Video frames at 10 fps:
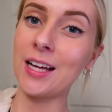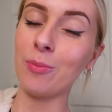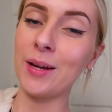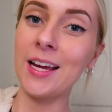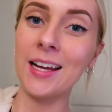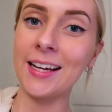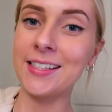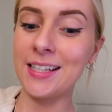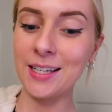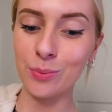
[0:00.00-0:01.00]
that'll be here
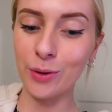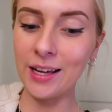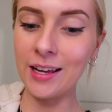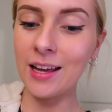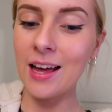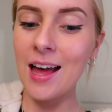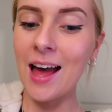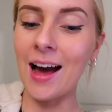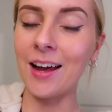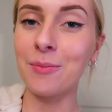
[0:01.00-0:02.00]
later this week
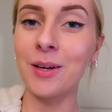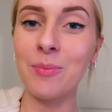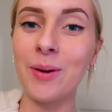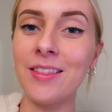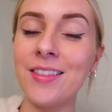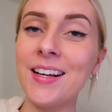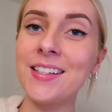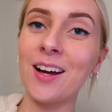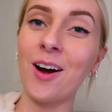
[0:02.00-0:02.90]
and I'm going to pin these